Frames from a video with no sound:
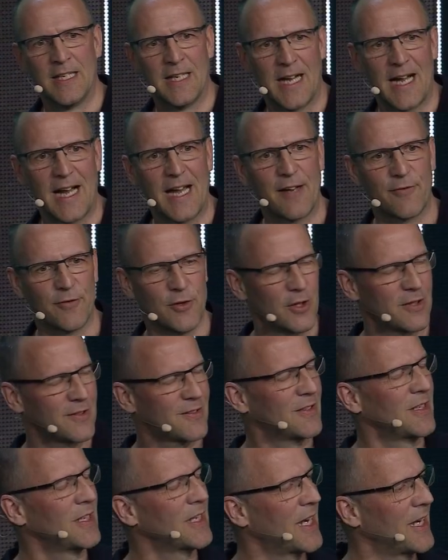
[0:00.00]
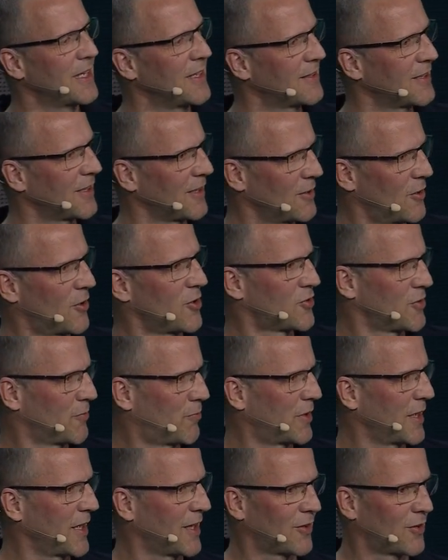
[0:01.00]
I have not seen any technology
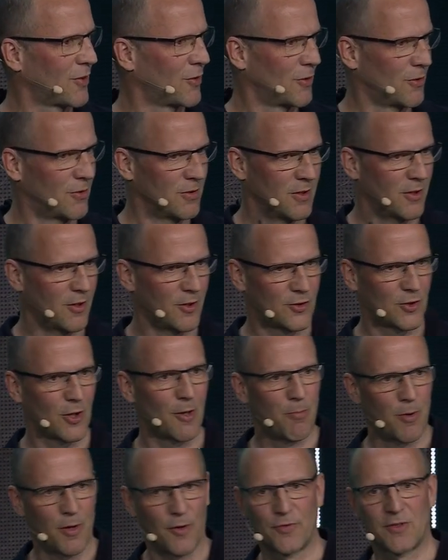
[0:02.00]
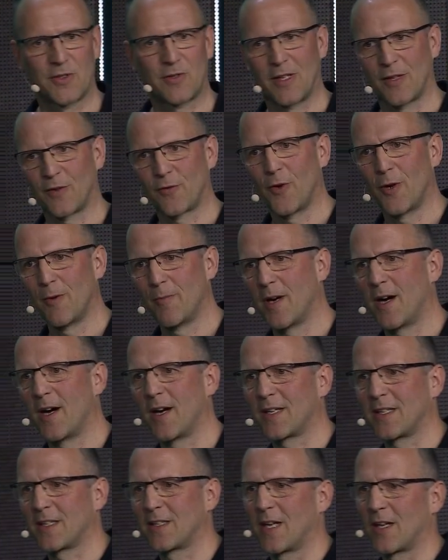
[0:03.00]
breakthrough on top of transformer
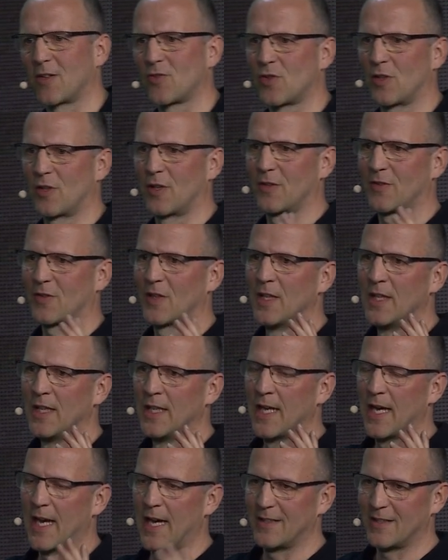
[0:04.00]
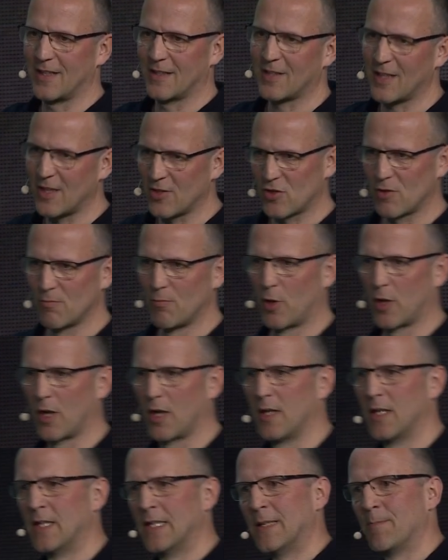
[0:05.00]
architectures and the attention
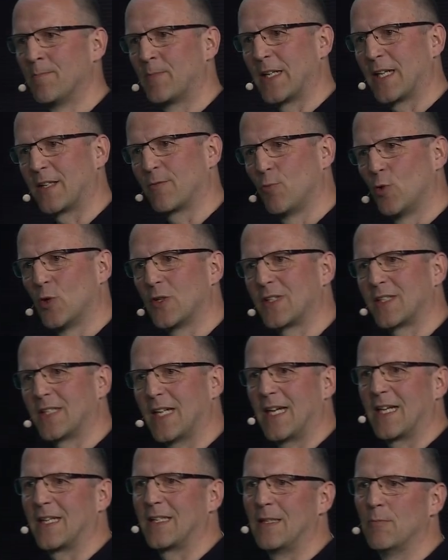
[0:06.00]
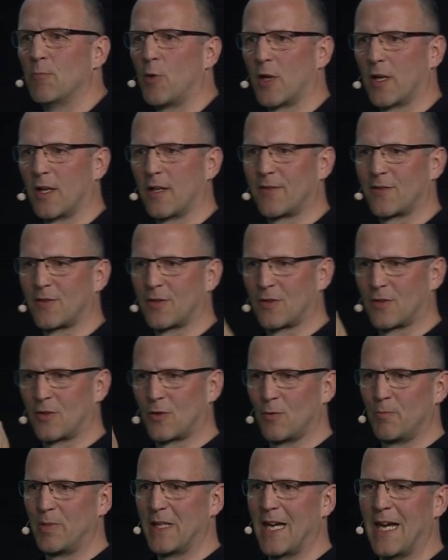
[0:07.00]
model that would take the models
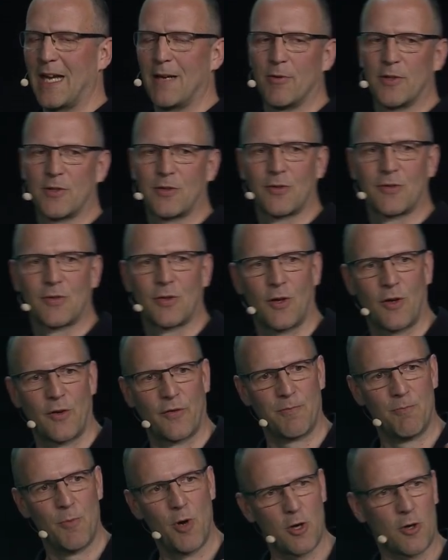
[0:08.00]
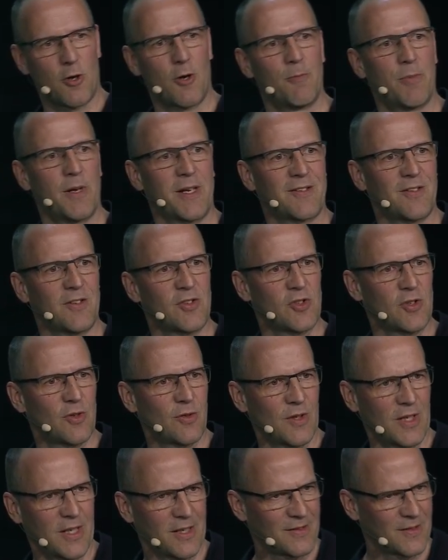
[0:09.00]
to be able to solve more complex issues,
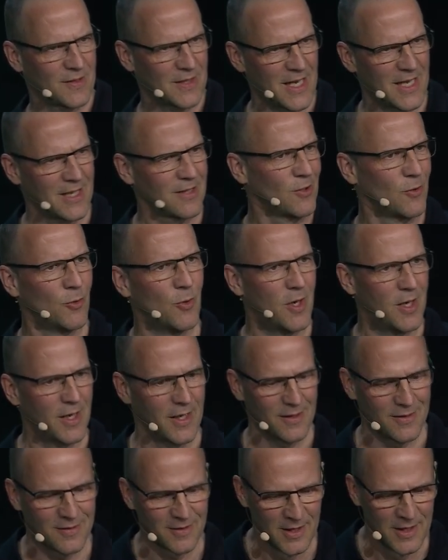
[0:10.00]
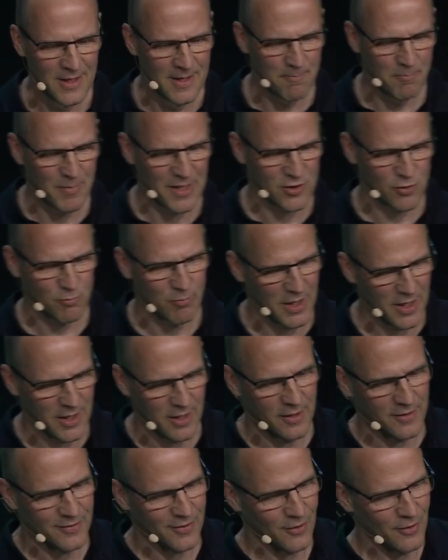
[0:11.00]
understand UIs much
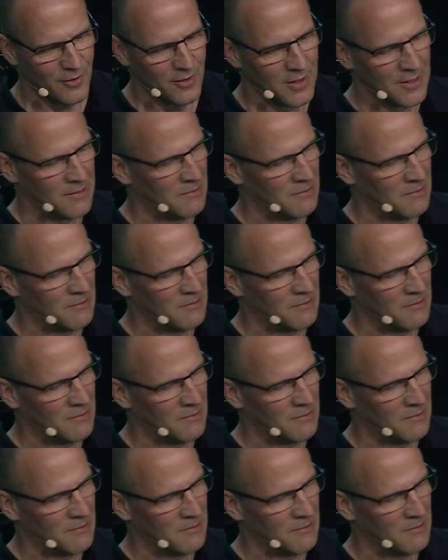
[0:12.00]
better. So